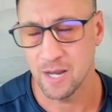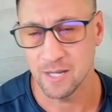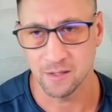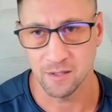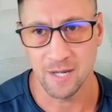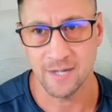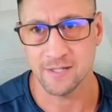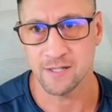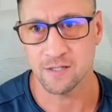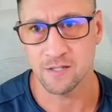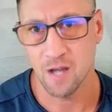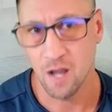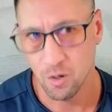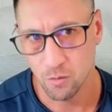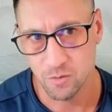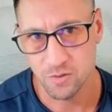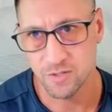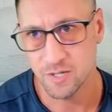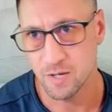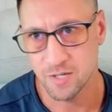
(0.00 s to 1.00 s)
I'd like to
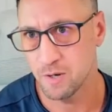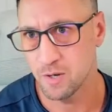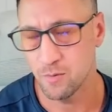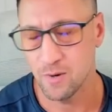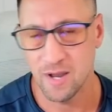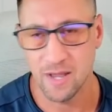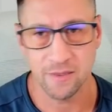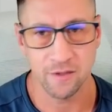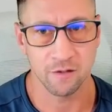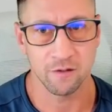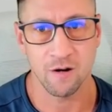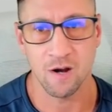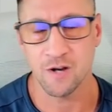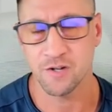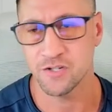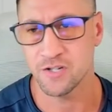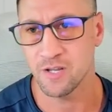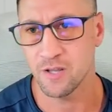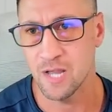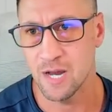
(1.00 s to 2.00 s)
talk with somebody. We had the
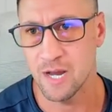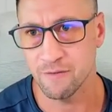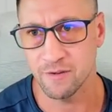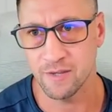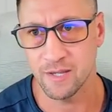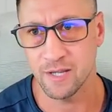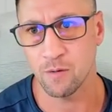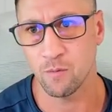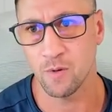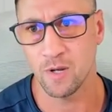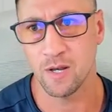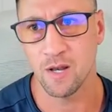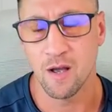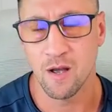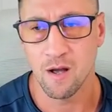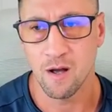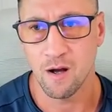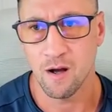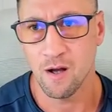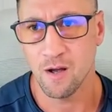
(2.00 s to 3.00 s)
garage sale. Everything went
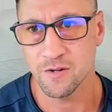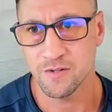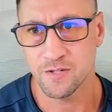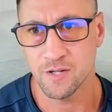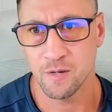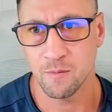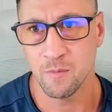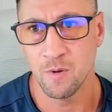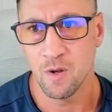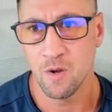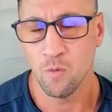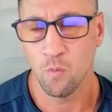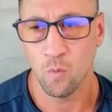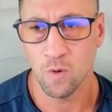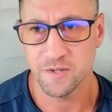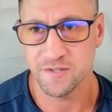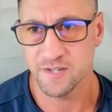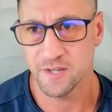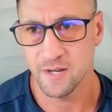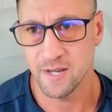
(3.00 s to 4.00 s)
awesome.
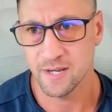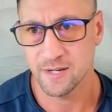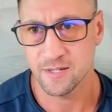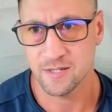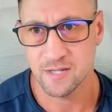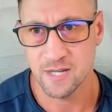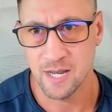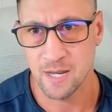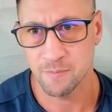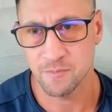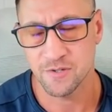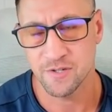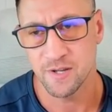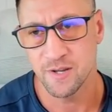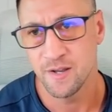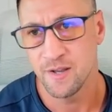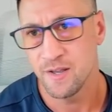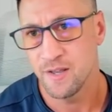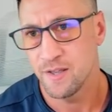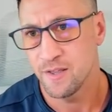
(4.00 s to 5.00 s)
What's the next steps?
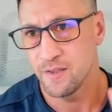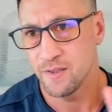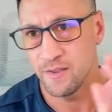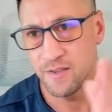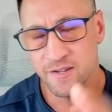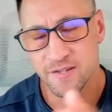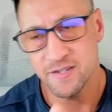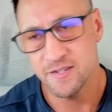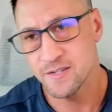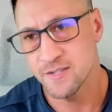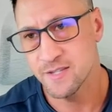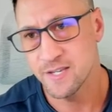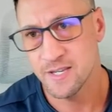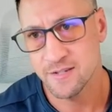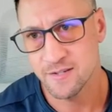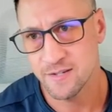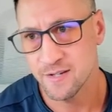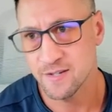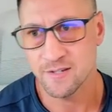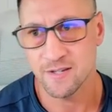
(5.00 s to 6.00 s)
This is the
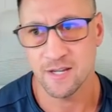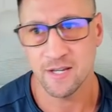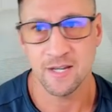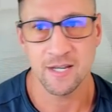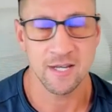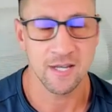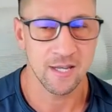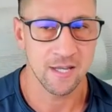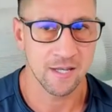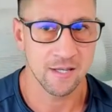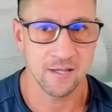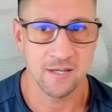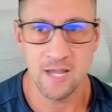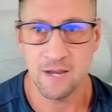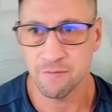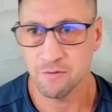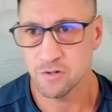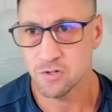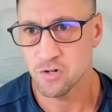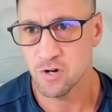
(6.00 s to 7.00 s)
assistant. It
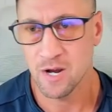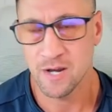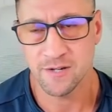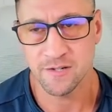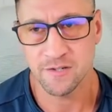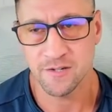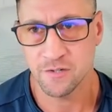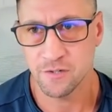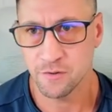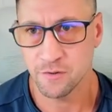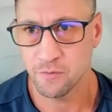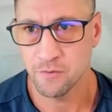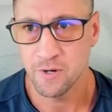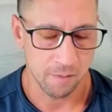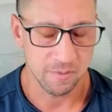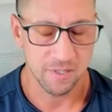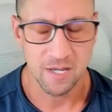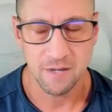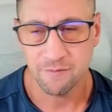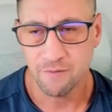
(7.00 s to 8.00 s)
never tries to
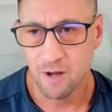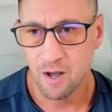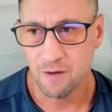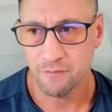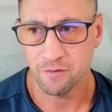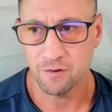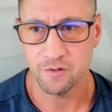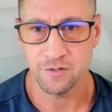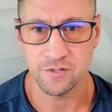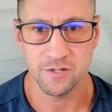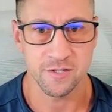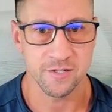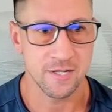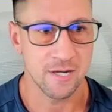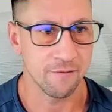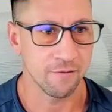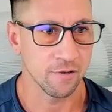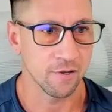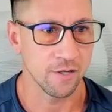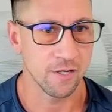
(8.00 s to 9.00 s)
give offers. It's
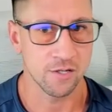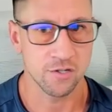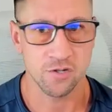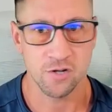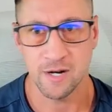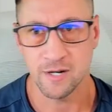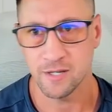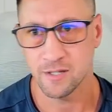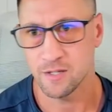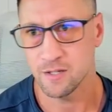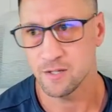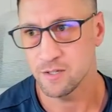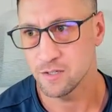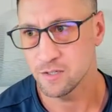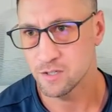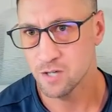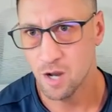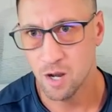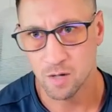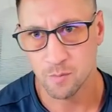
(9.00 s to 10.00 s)
never going to try to
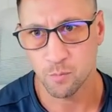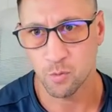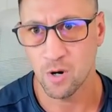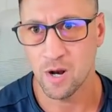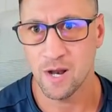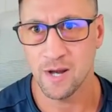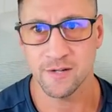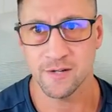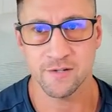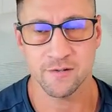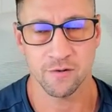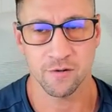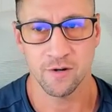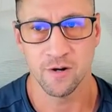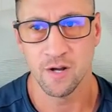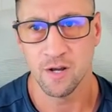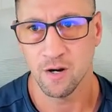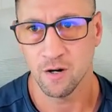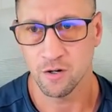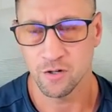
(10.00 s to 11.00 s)
talk price or
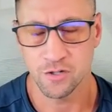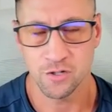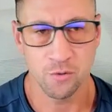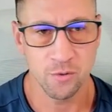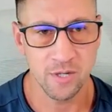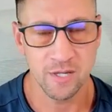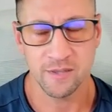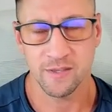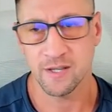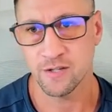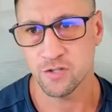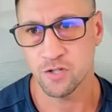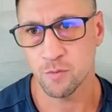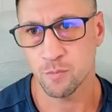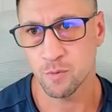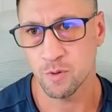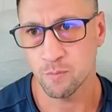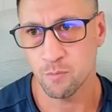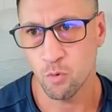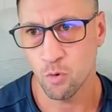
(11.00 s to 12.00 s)
do anything
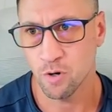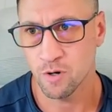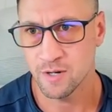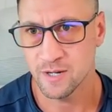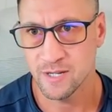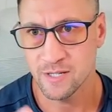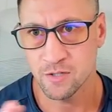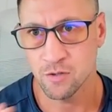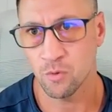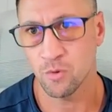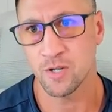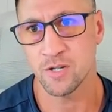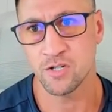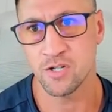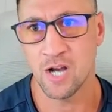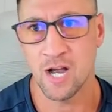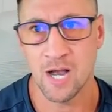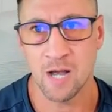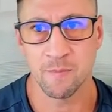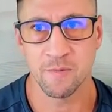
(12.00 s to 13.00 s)
super important. Its only
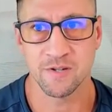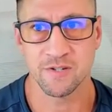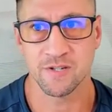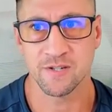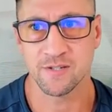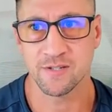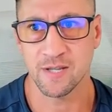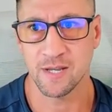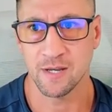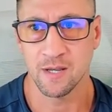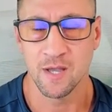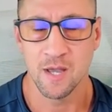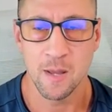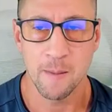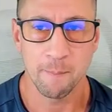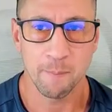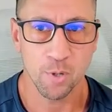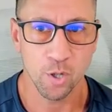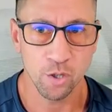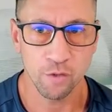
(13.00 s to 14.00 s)
job is to say,
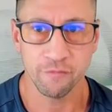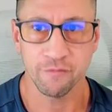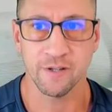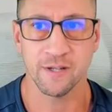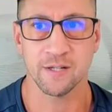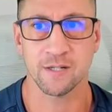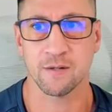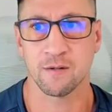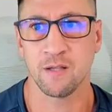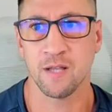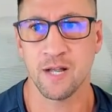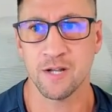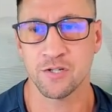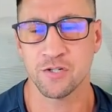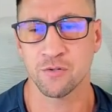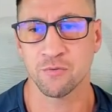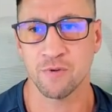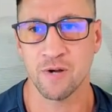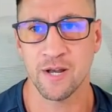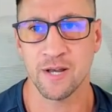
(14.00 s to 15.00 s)
perfect,
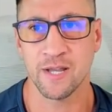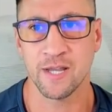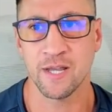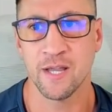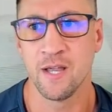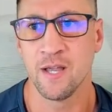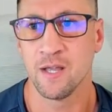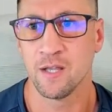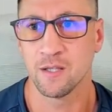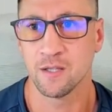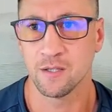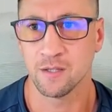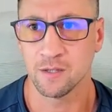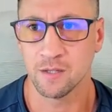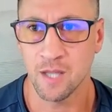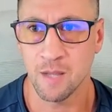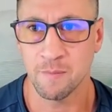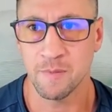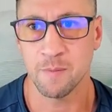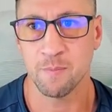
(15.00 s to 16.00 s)
glad you're ready.
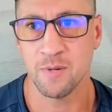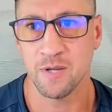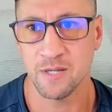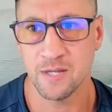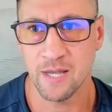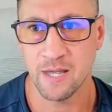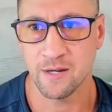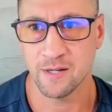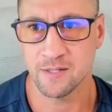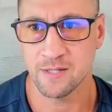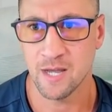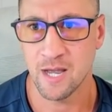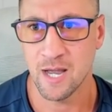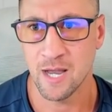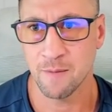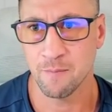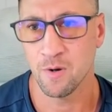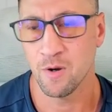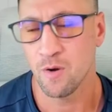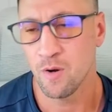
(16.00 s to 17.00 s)
Let me pin down a
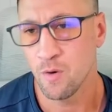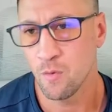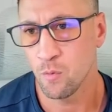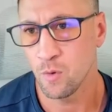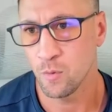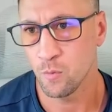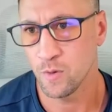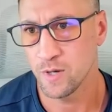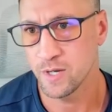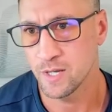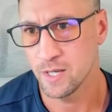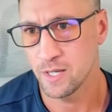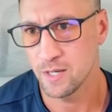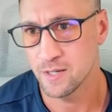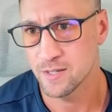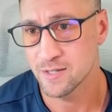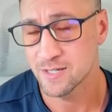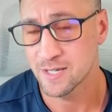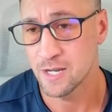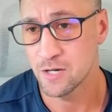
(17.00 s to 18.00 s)
time when we
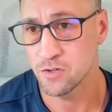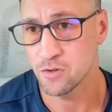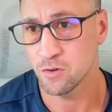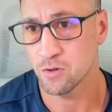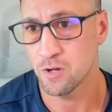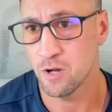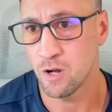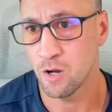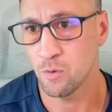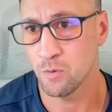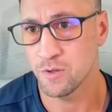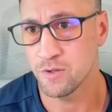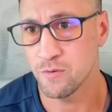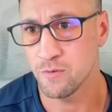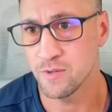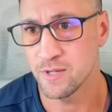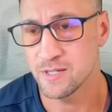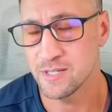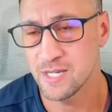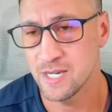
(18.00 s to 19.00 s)
can schedule a call with you
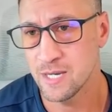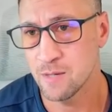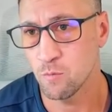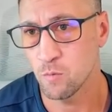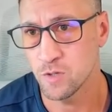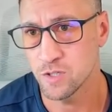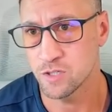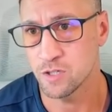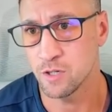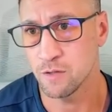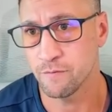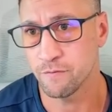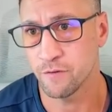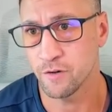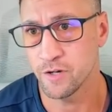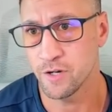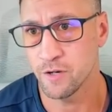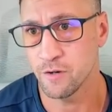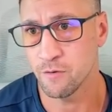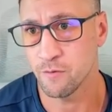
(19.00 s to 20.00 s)
and the team. When's good
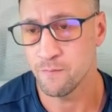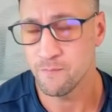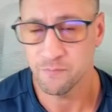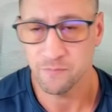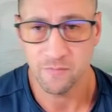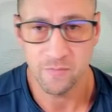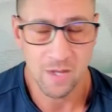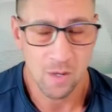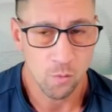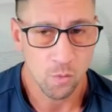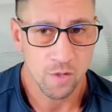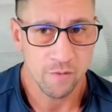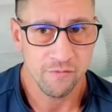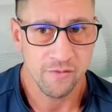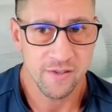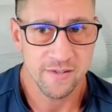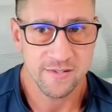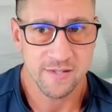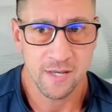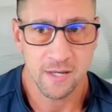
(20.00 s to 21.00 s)
for you? Now, what
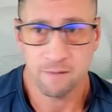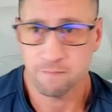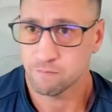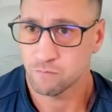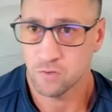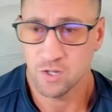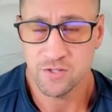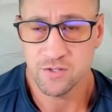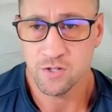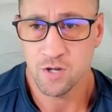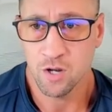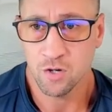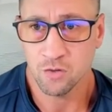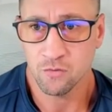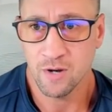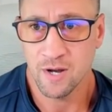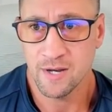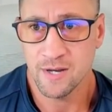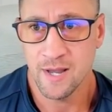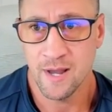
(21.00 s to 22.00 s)
if they say, let's
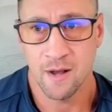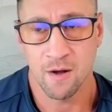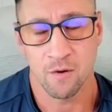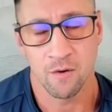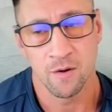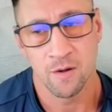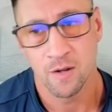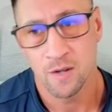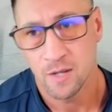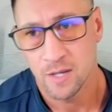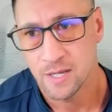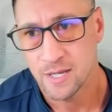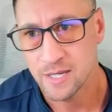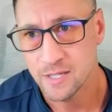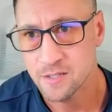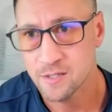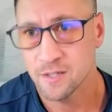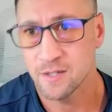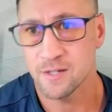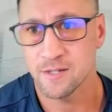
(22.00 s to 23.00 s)
talk right now?
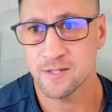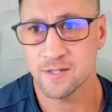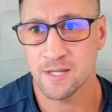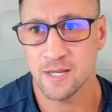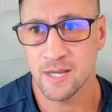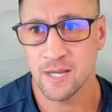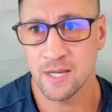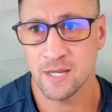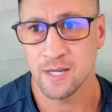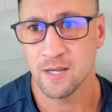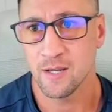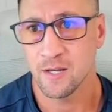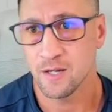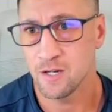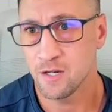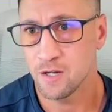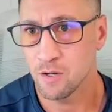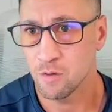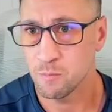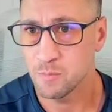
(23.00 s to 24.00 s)
It's going to say,
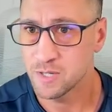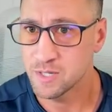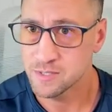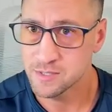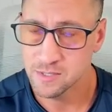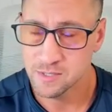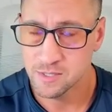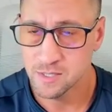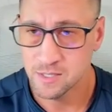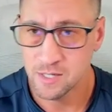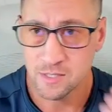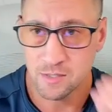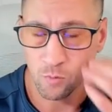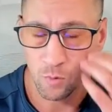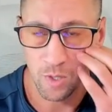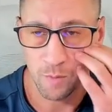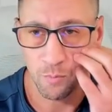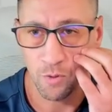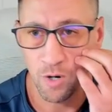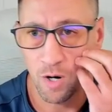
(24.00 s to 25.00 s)
because it
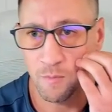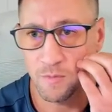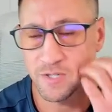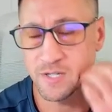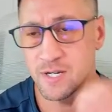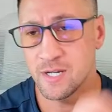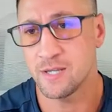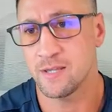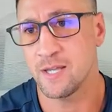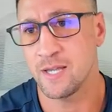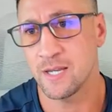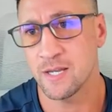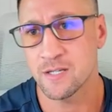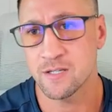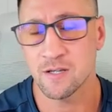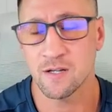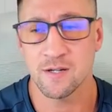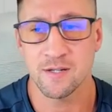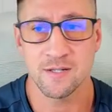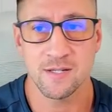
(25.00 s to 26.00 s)
doesn't want to promise anything,
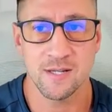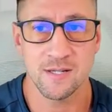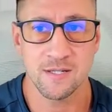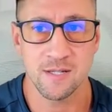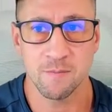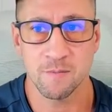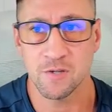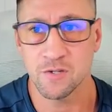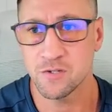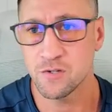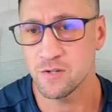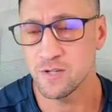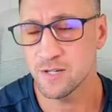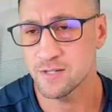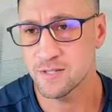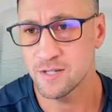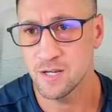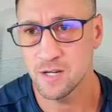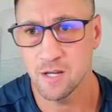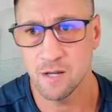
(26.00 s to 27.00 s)
it's going to say something to the
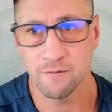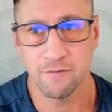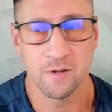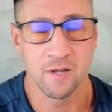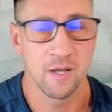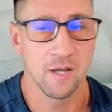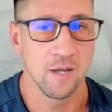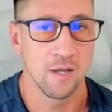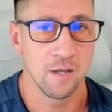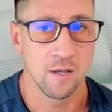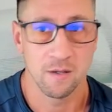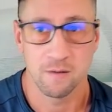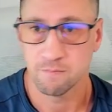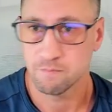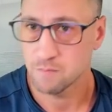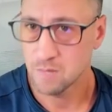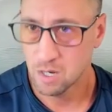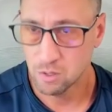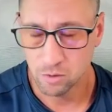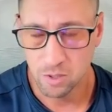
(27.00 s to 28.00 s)
extent of,
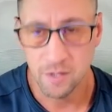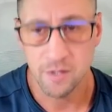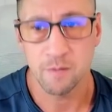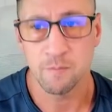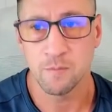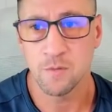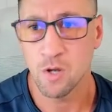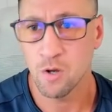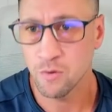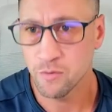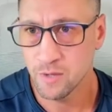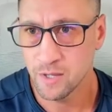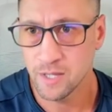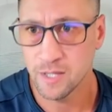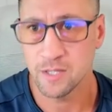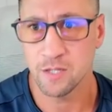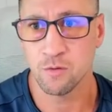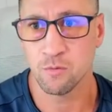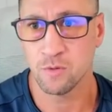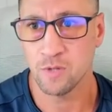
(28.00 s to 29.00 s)
I'll let them know
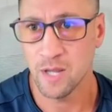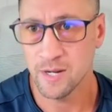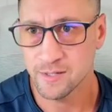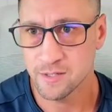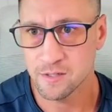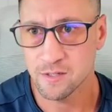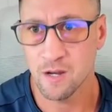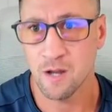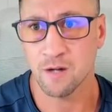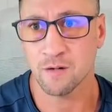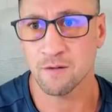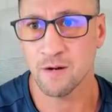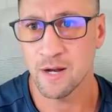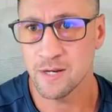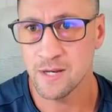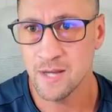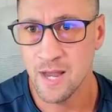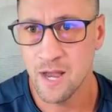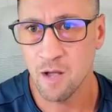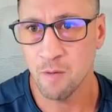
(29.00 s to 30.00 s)
that you'd like to talk
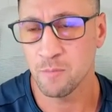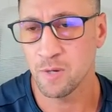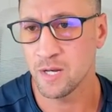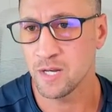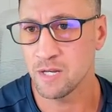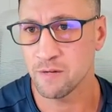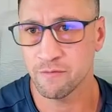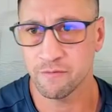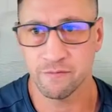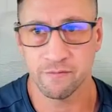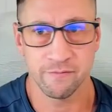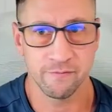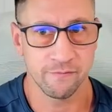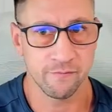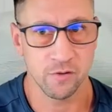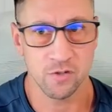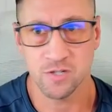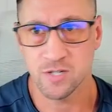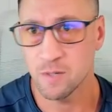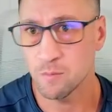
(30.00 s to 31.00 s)
right now, but if
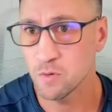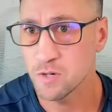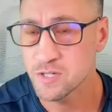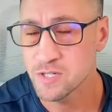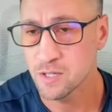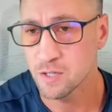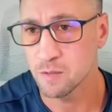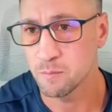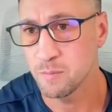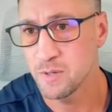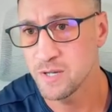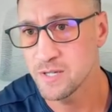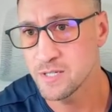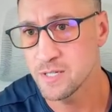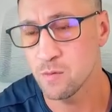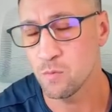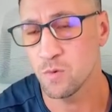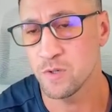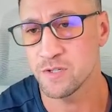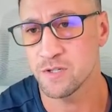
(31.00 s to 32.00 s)
for some reason they're
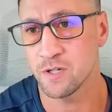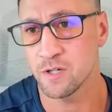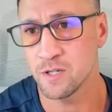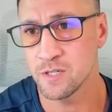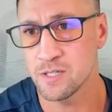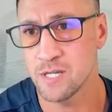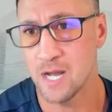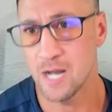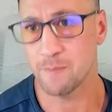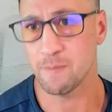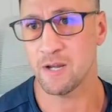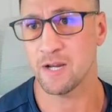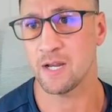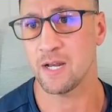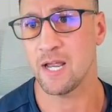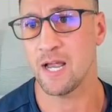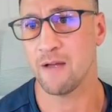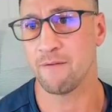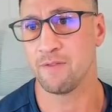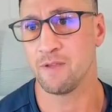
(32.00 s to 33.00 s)
busy, when's a good time? I
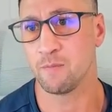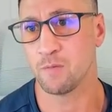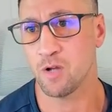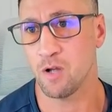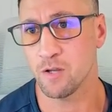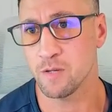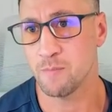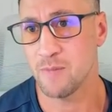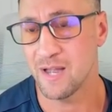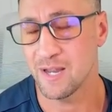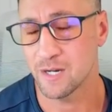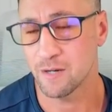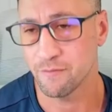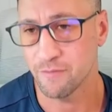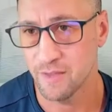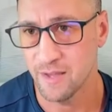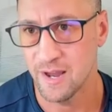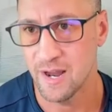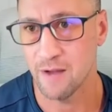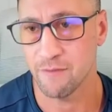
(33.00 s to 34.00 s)
can have them call you back
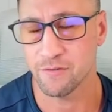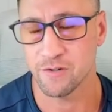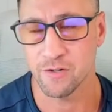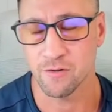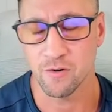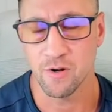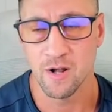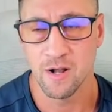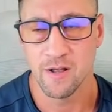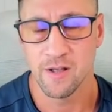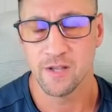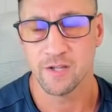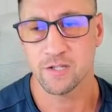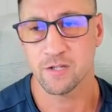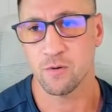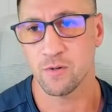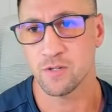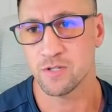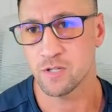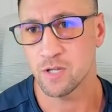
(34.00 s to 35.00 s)
if they have to.
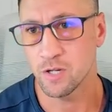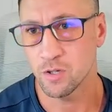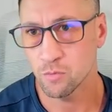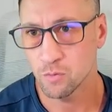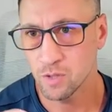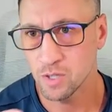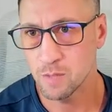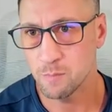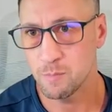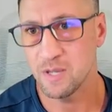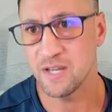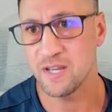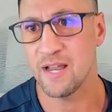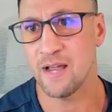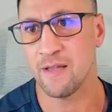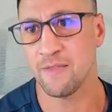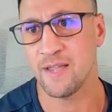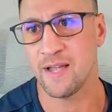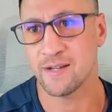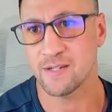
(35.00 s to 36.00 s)
So it's going to really pin
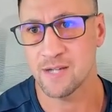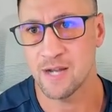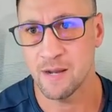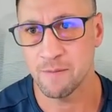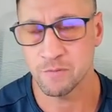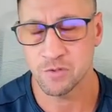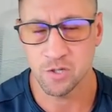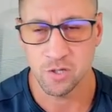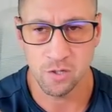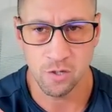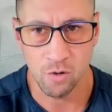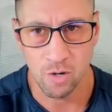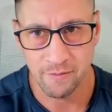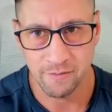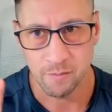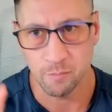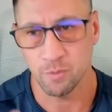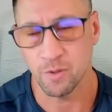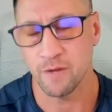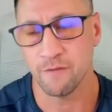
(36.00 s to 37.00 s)
down that time so you don't
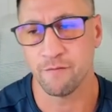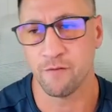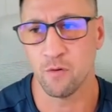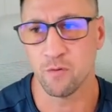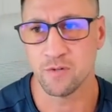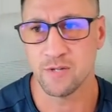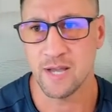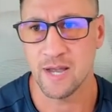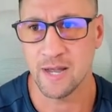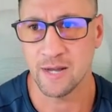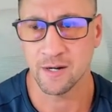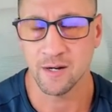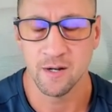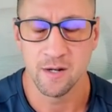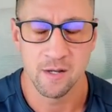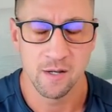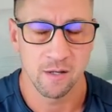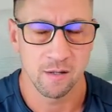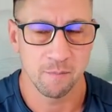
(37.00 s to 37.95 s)
have to play phone tag.